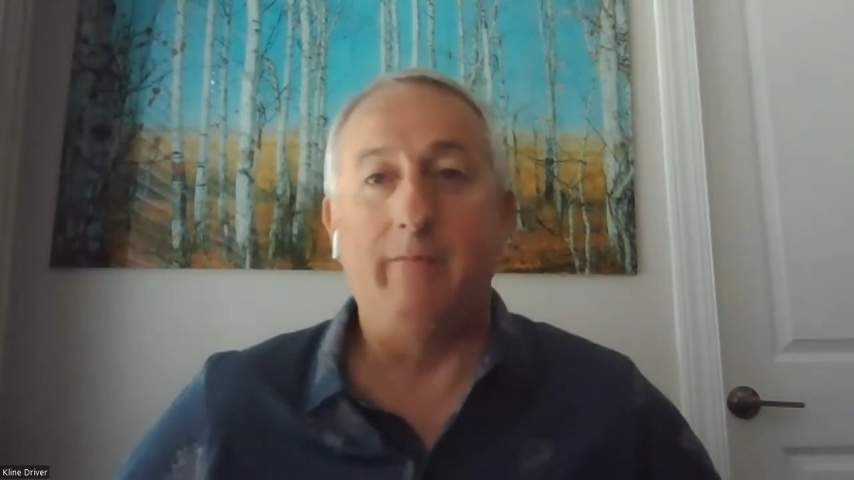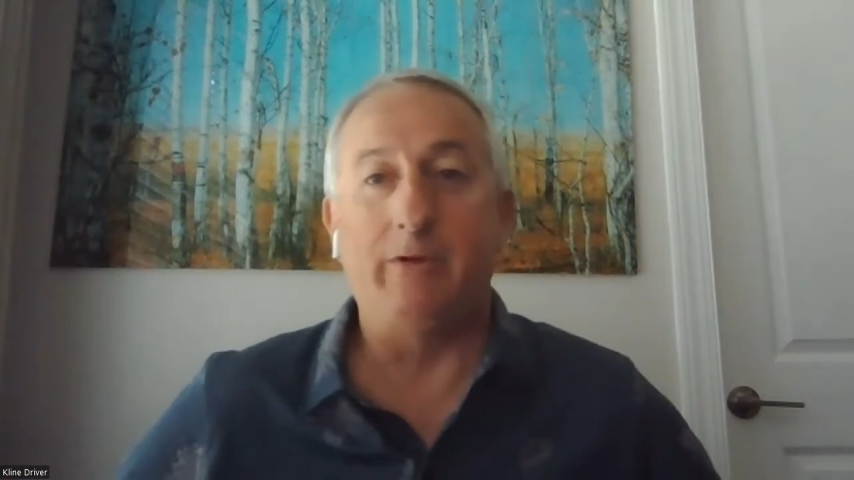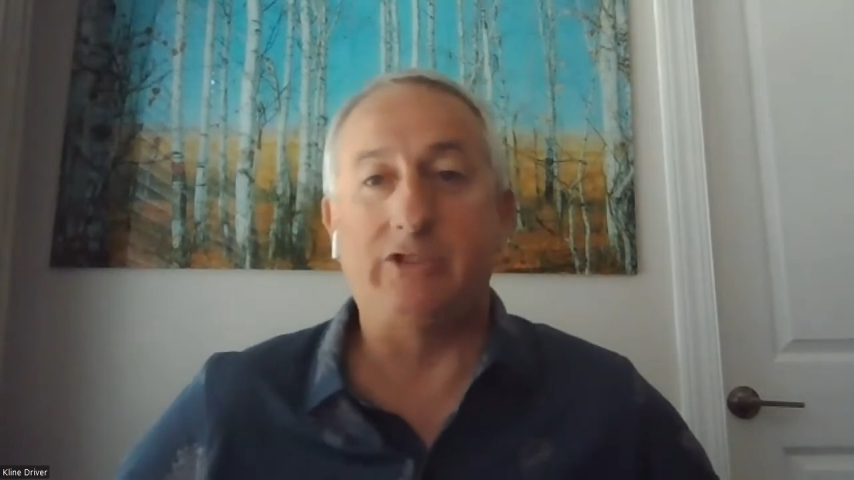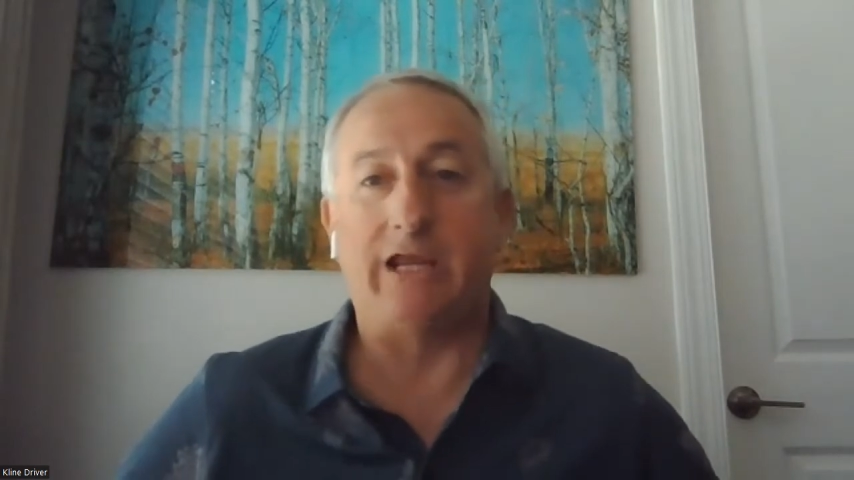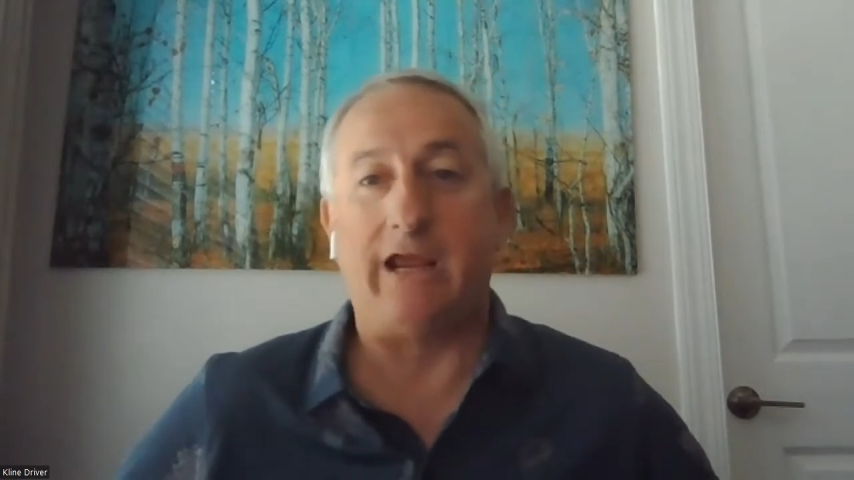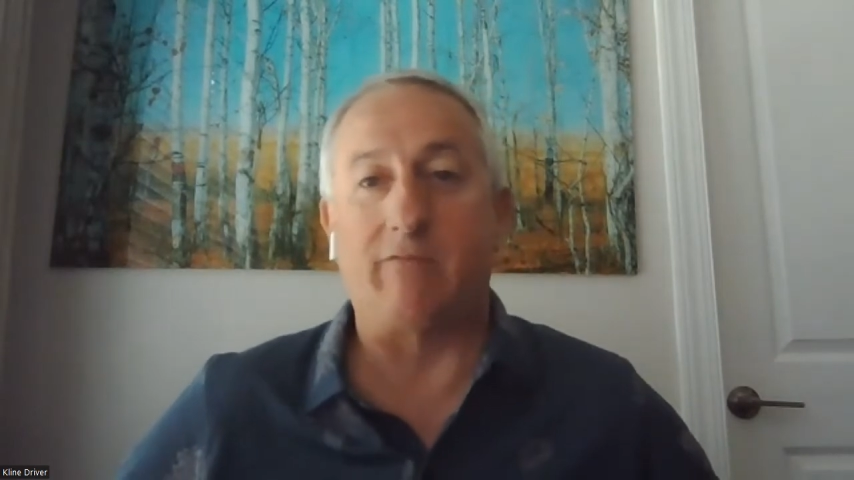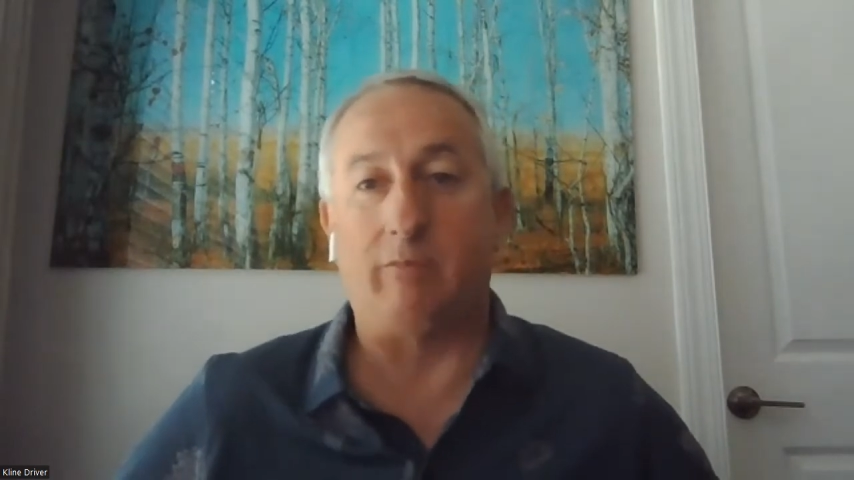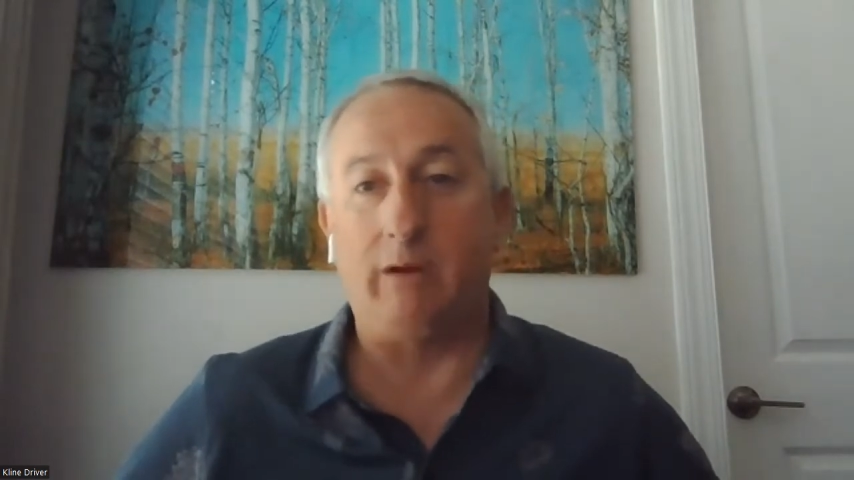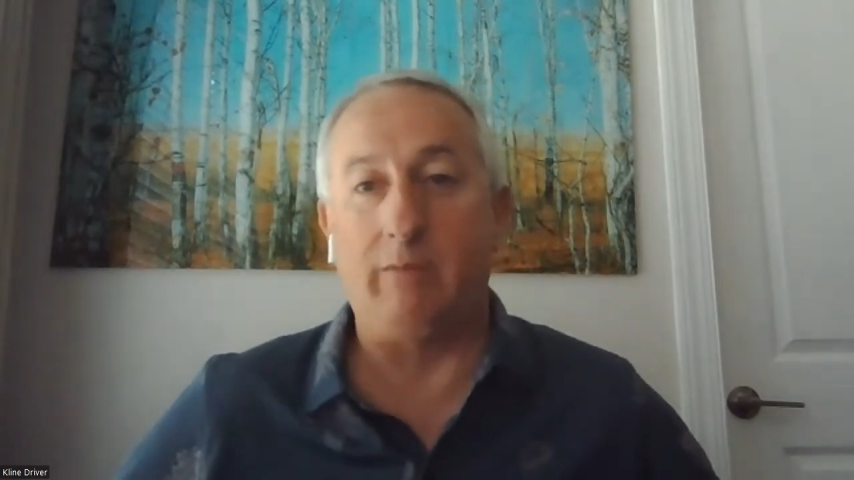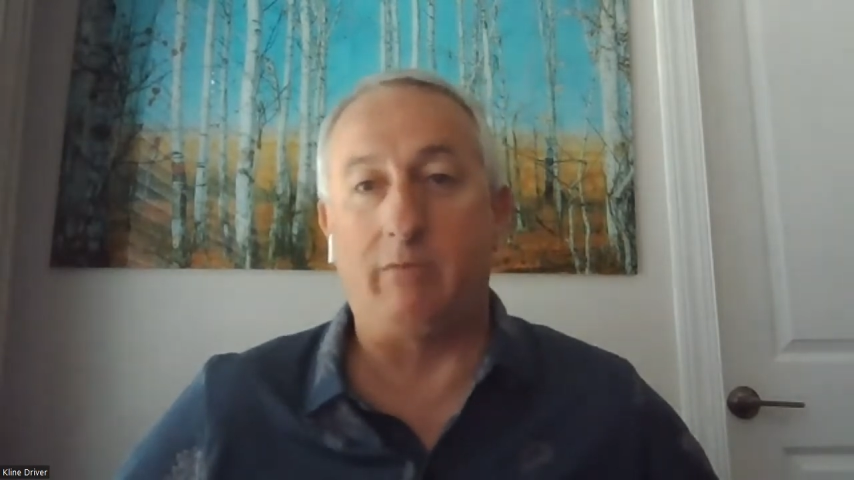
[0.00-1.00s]
but you can't
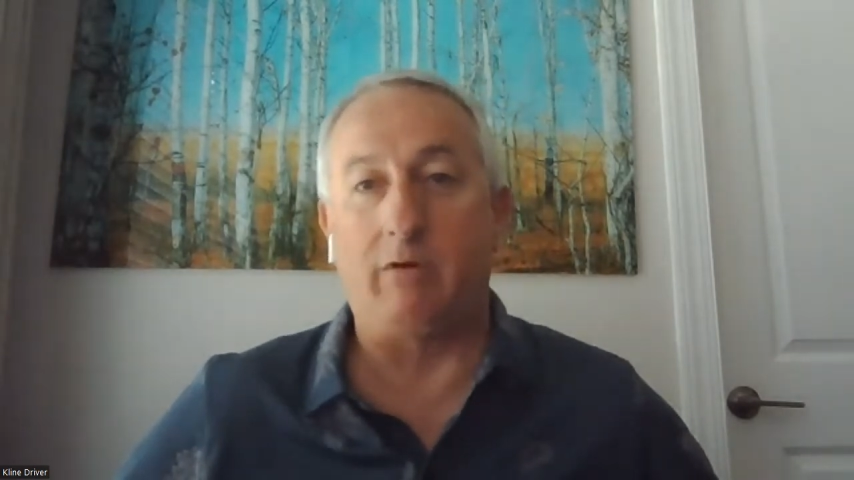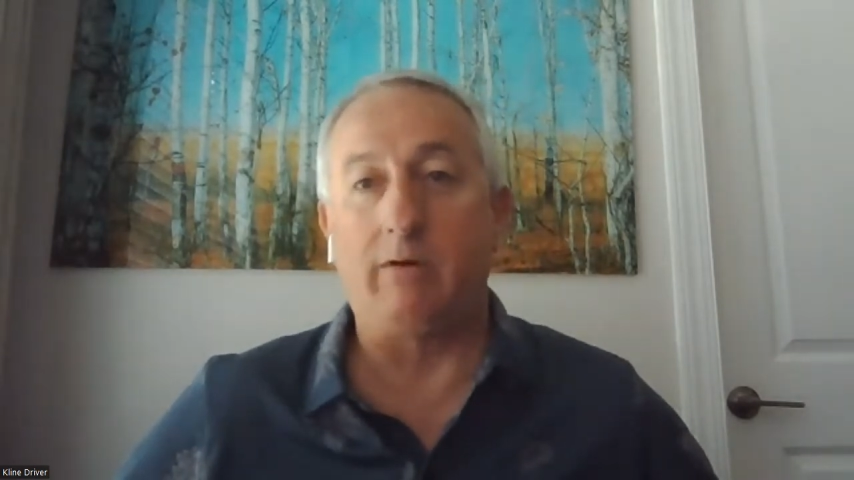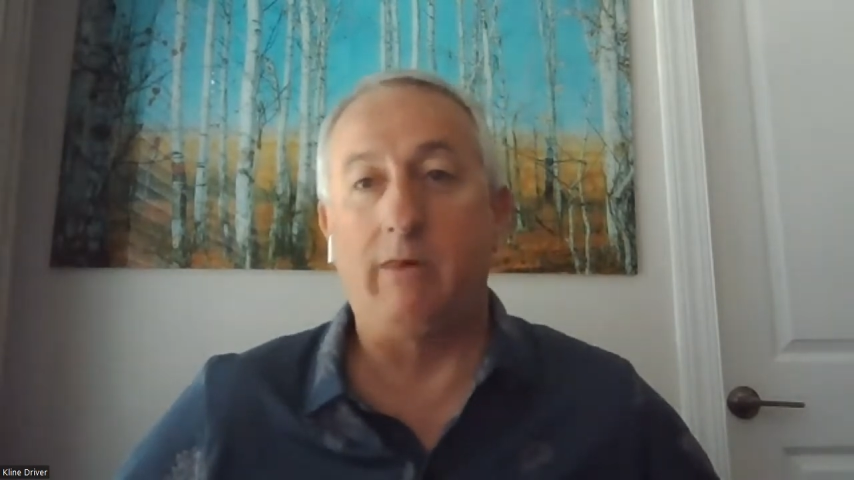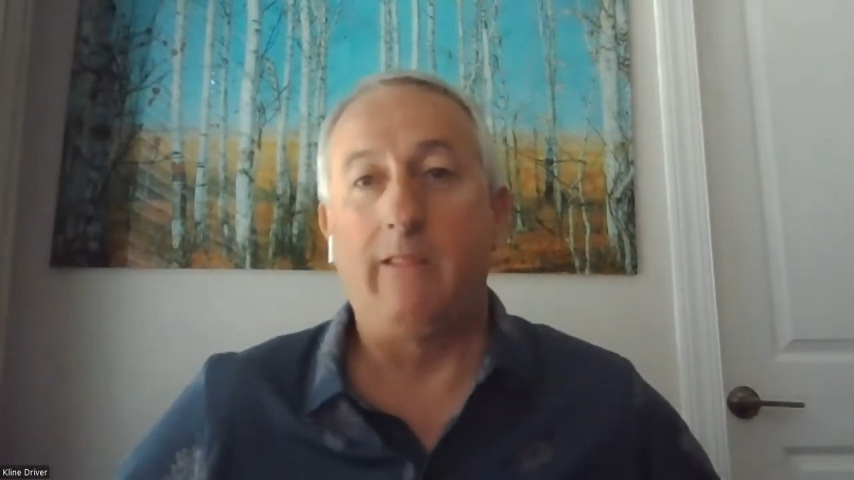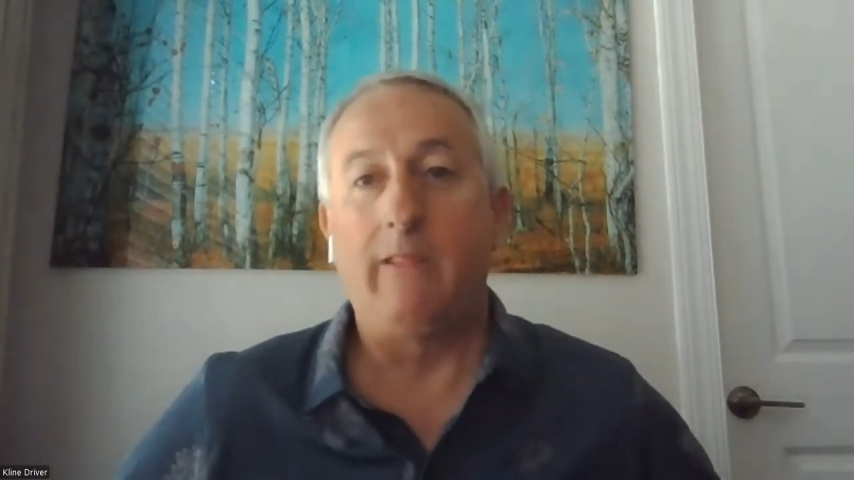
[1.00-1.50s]
remember